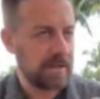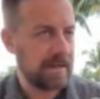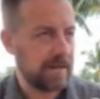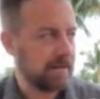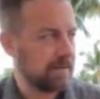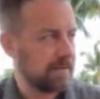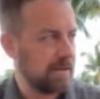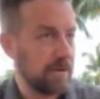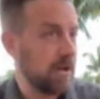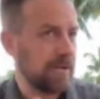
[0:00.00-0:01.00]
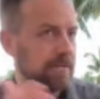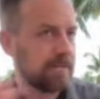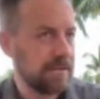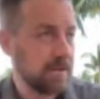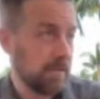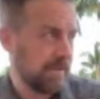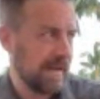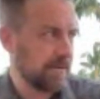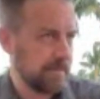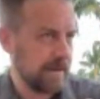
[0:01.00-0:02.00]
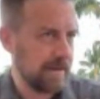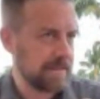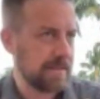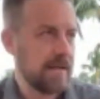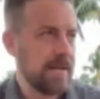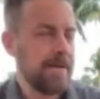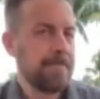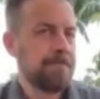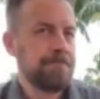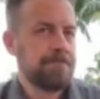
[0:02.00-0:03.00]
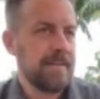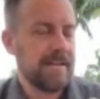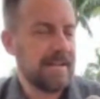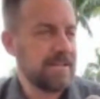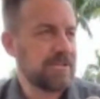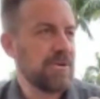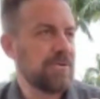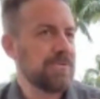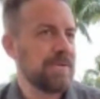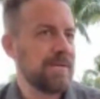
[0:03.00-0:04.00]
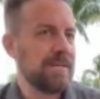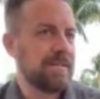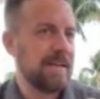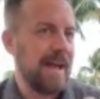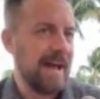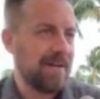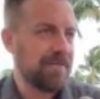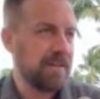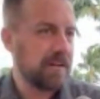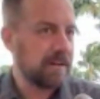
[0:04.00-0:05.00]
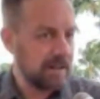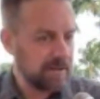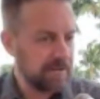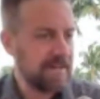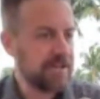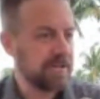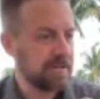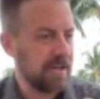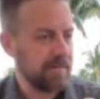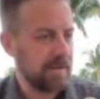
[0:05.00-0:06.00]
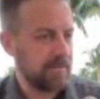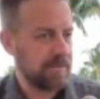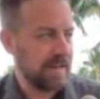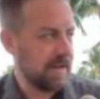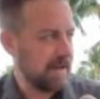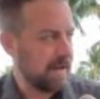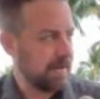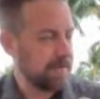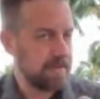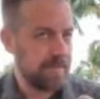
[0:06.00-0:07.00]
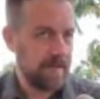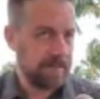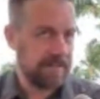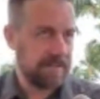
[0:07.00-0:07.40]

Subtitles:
at here? It's all black and white. And so to have the coloration come in with AI, to be able to